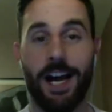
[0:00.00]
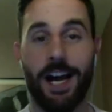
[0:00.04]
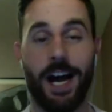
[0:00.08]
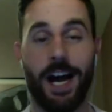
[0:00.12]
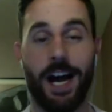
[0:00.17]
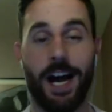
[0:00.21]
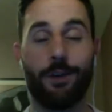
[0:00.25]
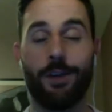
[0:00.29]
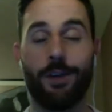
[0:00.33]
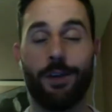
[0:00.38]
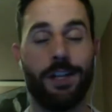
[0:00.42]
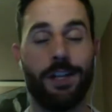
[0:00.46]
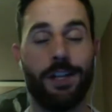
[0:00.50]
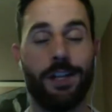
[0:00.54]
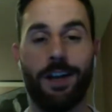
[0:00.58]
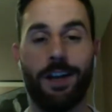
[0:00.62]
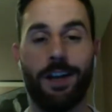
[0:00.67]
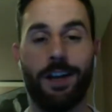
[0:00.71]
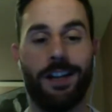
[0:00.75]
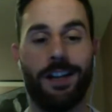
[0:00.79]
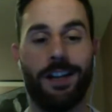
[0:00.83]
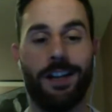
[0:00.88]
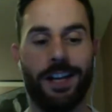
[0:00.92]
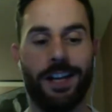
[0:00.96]
I don't either.
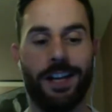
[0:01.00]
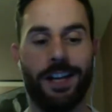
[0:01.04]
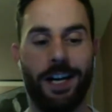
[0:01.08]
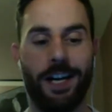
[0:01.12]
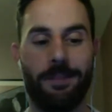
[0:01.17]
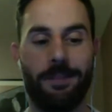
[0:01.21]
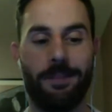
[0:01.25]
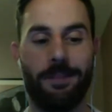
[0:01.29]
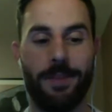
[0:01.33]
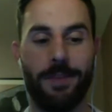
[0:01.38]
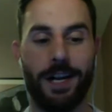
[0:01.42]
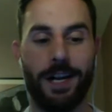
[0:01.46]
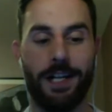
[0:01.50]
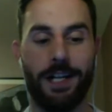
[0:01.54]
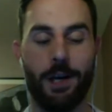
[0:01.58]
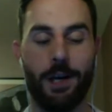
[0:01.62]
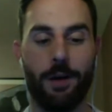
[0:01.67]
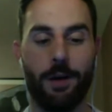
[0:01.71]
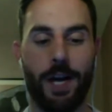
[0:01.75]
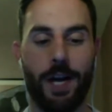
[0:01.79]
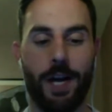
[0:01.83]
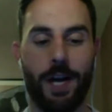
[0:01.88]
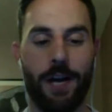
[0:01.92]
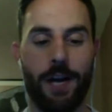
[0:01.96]
And I
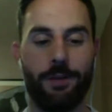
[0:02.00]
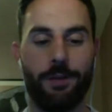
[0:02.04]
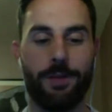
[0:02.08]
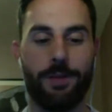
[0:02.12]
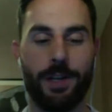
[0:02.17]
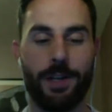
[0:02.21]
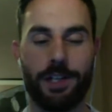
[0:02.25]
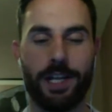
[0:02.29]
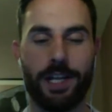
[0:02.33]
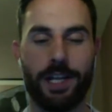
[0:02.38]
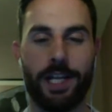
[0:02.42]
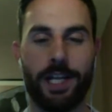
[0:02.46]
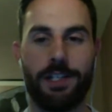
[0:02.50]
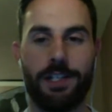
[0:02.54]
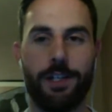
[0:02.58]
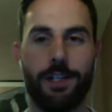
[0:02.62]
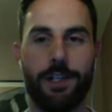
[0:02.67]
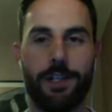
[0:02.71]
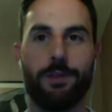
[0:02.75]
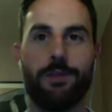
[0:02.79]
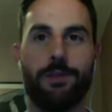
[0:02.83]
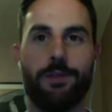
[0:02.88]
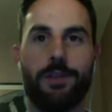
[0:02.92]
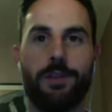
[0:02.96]
know I was mentioning that to
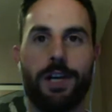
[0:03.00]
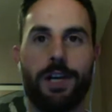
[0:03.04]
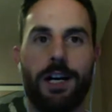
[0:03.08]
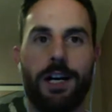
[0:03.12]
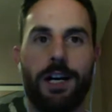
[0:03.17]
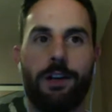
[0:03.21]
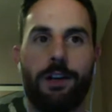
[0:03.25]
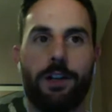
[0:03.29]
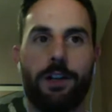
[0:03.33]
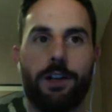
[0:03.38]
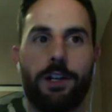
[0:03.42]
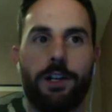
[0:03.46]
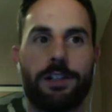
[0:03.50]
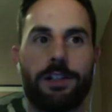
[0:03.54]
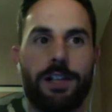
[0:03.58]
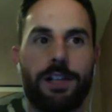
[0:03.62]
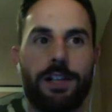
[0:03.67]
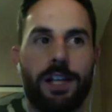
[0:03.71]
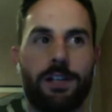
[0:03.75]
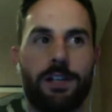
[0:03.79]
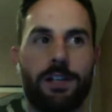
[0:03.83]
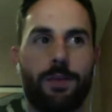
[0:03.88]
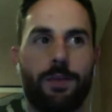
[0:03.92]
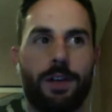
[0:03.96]
you earlier today
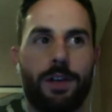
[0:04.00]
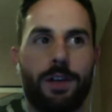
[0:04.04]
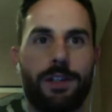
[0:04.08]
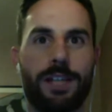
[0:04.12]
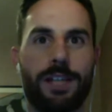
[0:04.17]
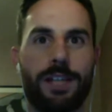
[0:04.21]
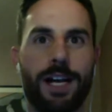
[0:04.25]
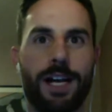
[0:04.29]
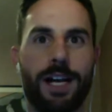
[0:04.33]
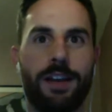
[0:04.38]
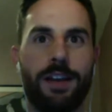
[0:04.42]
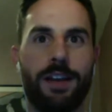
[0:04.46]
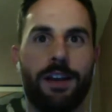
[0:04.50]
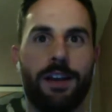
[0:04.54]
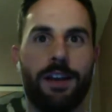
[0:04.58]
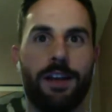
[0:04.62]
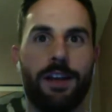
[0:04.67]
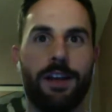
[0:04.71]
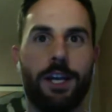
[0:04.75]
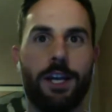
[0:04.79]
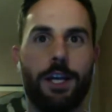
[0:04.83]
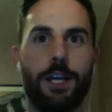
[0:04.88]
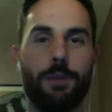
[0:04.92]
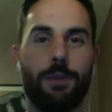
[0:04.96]
as well, is that
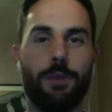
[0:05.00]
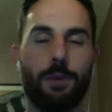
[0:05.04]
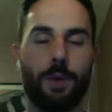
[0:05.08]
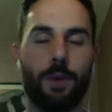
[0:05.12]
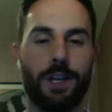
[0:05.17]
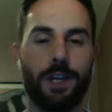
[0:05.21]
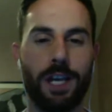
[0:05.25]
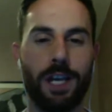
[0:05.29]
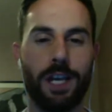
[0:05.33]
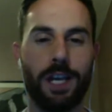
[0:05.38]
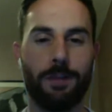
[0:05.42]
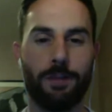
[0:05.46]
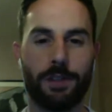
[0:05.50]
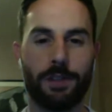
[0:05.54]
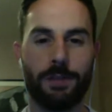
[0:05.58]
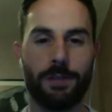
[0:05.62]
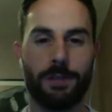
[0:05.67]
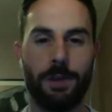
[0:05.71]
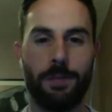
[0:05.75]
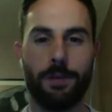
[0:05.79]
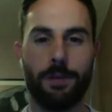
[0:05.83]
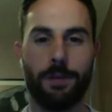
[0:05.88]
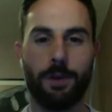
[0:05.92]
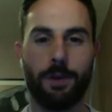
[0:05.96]
you would want to keep those
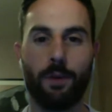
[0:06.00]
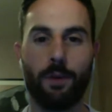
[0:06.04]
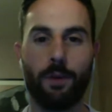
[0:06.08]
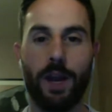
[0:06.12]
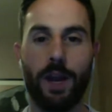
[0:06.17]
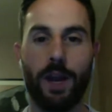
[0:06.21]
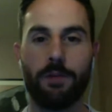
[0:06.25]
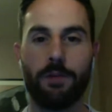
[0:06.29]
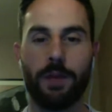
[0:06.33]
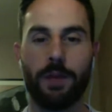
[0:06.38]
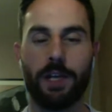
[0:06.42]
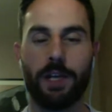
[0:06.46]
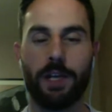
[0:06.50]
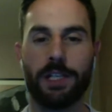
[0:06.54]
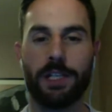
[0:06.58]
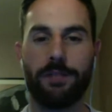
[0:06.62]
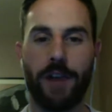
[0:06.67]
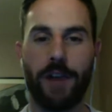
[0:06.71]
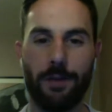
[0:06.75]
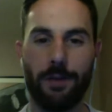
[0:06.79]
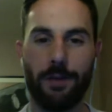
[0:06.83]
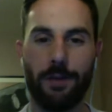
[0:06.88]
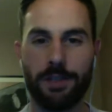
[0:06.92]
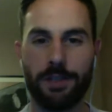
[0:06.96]
people around, because if
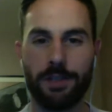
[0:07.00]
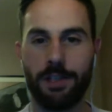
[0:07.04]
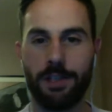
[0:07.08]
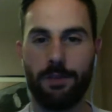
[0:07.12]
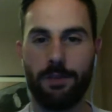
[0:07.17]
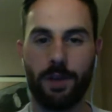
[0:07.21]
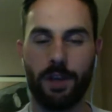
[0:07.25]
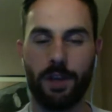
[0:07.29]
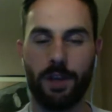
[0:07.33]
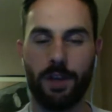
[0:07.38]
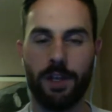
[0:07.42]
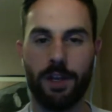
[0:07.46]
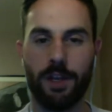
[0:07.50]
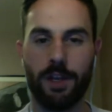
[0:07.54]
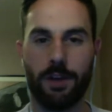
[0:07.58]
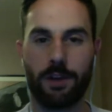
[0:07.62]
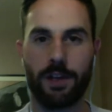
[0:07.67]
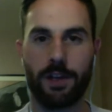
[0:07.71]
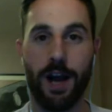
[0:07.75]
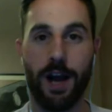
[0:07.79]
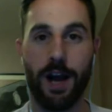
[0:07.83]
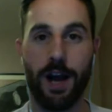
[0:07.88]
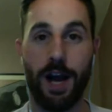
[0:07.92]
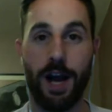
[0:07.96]
I was one of the younger
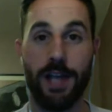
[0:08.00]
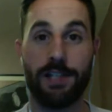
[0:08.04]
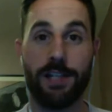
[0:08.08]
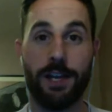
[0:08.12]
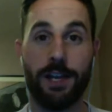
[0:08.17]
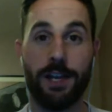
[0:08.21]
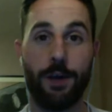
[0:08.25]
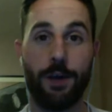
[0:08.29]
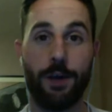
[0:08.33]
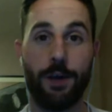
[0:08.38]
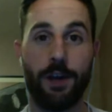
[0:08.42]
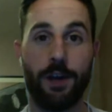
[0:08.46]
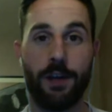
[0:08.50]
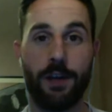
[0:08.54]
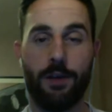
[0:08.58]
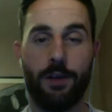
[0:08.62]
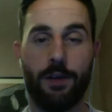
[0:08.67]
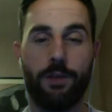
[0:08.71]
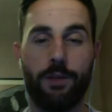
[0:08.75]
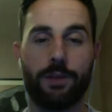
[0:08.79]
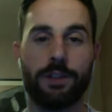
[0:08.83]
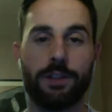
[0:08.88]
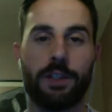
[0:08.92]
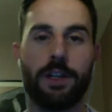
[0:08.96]
guys and I know I had an
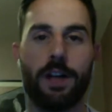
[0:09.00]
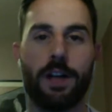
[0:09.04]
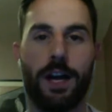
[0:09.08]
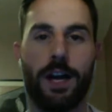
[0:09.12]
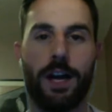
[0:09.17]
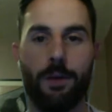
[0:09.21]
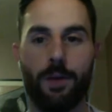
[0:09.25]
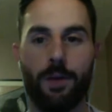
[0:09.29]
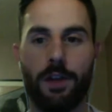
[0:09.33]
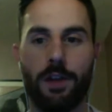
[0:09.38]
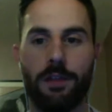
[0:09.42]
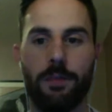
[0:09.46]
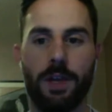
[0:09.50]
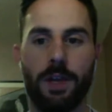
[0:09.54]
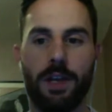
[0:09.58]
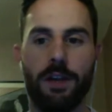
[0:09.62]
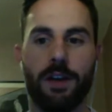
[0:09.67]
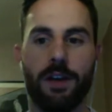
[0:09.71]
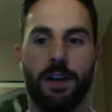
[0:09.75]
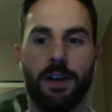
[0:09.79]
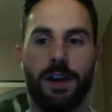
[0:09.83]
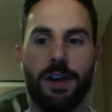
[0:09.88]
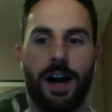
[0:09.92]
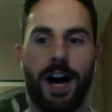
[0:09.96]
older guy with me,
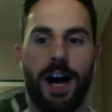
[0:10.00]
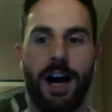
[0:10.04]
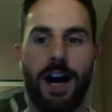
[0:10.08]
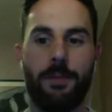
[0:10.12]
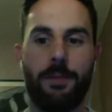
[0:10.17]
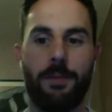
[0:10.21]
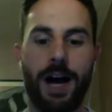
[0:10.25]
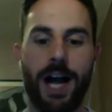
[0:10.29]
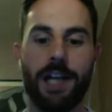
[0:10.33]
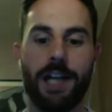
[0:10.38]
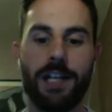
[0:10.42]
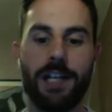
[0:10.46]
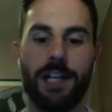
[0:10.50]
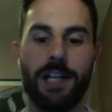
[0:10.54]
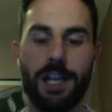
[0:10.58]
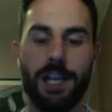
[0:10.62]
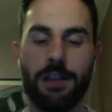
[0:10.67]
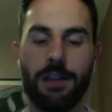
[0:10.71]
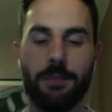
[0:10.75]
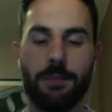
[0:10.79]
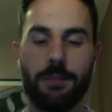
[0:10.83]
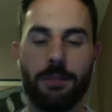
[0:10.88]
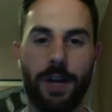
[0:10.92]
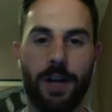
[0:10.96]
I'd
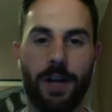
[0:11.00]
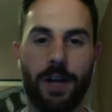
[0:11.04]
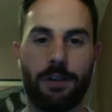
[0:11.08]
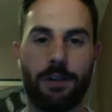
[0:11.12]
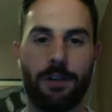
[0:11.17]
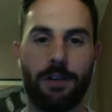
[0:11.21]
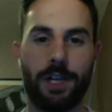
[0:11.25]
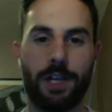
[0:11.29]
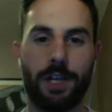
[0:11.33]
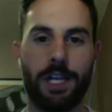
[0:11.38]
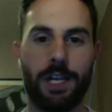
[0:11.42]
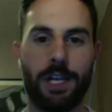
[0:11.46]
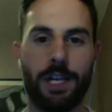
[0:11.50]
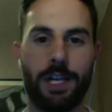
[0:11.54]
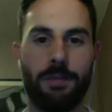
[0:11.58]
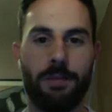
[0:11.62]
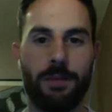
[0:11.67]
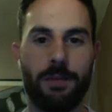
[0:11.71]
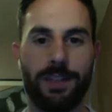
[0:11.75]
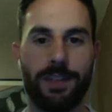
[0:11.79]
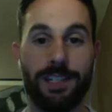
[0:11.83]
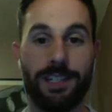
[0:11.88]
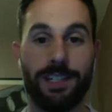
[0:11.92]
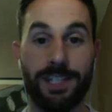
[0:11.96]
keep them around. I'd keep them
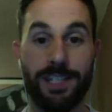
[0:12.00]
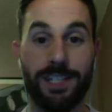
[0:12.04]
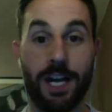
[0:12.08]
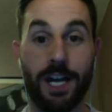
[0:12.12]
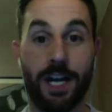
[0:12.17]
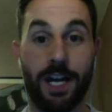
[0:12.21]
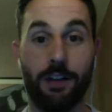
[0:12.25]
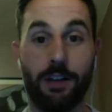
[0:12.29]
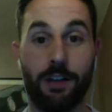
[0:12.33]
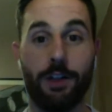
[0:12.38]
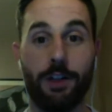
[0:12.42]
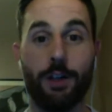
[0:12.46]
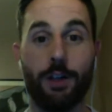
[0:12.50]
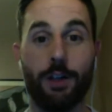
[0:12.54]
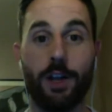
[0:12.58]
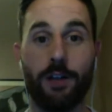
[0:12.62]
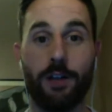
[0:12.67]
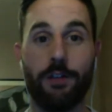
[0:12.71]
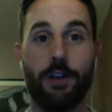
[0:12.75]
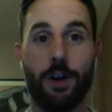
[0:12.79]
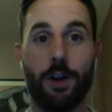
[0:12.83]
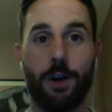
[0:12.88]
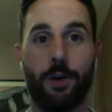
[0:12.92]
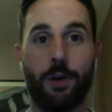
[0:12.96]
on the DL. You
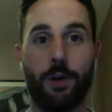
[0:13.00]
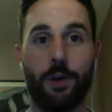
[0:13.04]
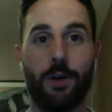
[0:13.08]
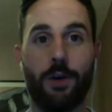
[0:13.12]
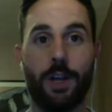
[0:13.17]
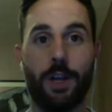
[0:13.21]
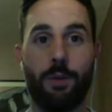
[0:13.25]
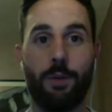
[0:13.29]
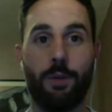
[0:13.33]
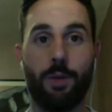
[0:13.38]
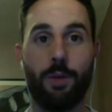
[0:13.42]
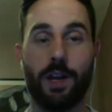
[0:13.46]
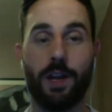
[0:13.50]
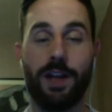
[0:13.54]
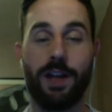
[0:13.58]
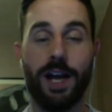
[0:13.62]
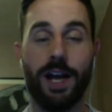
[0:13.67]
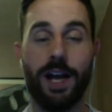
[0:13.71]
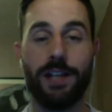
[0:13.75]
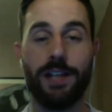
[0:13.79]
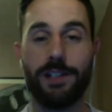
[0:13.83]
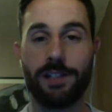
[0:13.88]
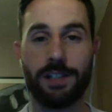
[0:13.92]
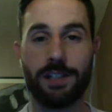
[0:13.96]
never know what
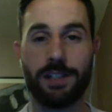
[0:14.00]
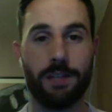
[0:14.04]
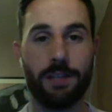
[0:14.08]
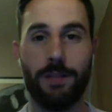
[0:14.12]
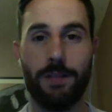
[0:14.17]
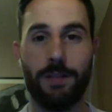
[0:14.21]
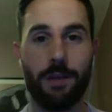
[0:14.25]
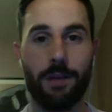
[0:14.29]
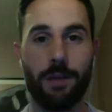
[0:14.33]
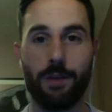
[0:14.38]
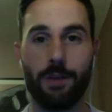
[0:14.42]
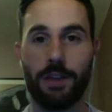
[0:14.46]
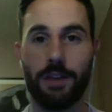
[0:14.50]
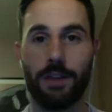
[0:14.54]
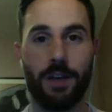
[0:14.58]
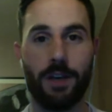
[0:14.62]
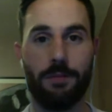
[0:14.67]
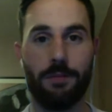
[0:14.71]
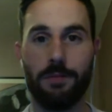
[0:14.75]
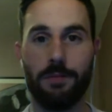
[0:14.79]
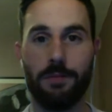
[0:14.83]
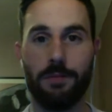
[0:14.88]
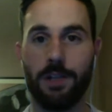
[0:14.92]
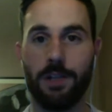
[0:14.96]
alliances can be made with
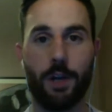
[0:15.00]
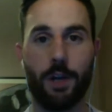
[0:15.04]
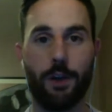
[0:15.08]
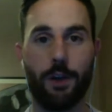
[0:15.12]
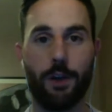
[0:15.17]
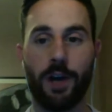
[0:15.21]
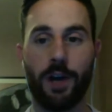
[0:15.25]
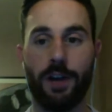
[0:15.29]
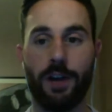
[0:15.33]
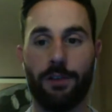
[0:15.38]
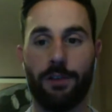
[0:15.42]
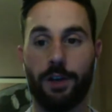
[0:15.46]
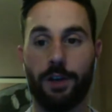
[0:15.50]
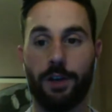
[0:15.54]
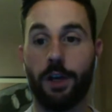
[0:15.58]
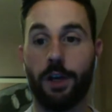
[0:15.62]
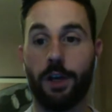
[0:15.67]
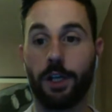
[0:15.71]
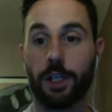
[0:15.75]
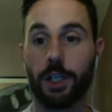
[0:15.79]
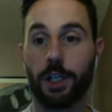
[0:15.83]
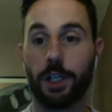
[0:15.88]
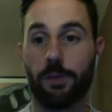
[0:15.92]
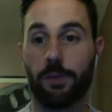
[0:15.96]
them. You know, you'll have your
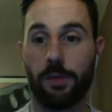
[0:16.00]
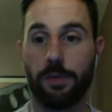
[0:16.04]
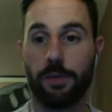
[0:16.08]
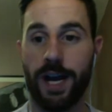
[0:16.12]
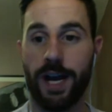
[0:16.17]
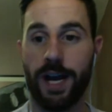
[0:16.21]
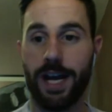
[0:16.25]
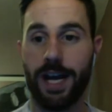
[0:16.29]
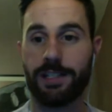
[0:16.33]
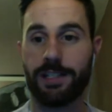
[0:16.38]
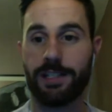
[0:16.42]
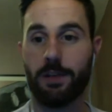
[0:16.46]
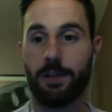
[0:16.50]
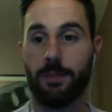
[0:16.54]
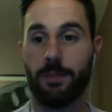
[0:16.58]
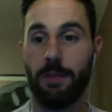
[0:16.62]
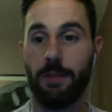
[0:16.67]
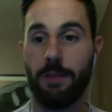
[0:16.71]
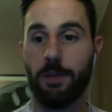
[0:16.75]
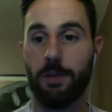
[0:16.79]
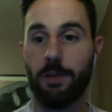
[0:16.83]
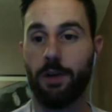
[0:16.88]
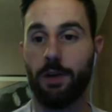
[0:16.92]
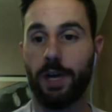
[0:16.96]
younger group of guys that you
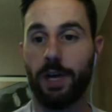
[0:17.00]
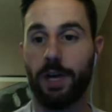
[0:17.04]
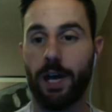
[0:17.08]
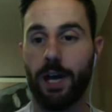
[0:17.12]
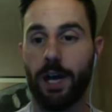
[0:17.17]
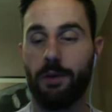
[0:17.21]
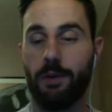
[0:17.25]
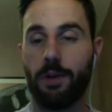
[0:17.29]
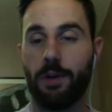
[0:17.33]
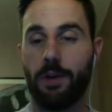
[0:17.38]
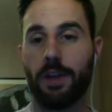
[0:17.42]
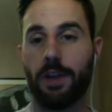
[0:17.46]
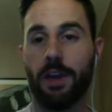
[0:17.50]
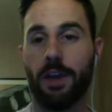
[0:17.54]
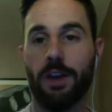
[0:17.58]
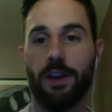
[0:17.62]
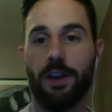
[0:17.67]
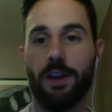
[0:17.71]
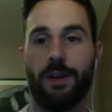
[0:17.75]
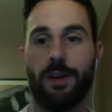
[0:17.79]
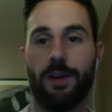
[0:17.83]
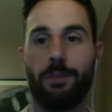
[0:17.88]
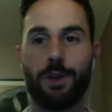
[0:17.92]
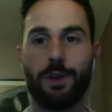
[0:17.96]
maybe will hang out with.
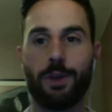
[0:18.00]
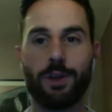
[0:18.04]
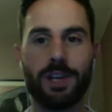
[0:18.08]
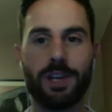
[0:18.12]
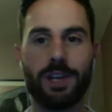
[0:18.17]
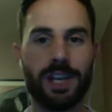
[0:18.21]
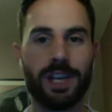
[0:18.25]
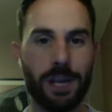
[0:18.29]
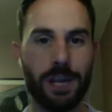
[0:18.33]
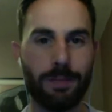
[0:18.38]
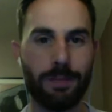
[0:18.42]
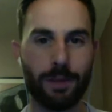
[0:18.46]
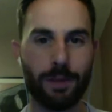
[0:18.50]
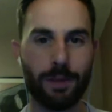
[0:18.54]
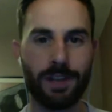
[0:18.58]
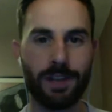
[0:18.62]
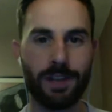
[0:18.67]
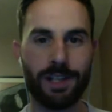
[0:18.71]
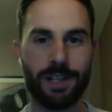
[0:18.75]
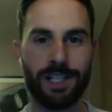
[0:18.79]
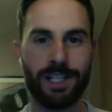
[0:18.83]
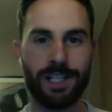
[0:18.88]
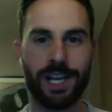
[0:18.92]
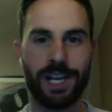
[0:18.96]
Well, you can keep those
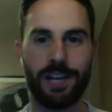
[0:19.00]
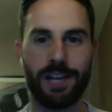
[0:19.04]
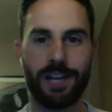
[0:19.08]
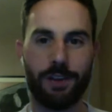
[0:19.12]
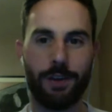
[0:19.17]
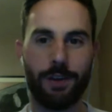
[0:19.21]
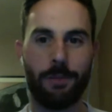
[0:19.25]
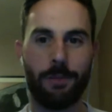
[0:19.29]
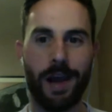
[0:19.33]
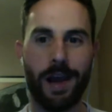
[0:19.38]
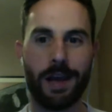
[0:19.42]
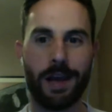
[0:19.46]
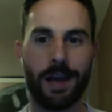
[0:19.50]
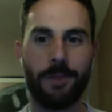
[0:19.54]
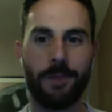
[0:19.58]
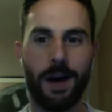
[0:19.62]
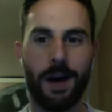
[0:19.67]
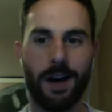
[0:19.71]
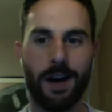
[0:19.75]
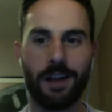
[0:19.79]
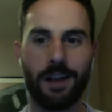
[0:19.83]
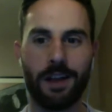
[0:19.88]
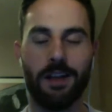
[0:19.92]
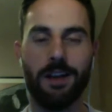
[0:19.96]
guys kind of in your back
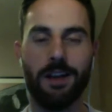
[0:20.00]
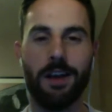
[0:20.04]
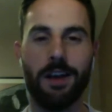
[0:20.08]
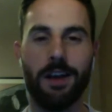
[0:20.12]
pocket.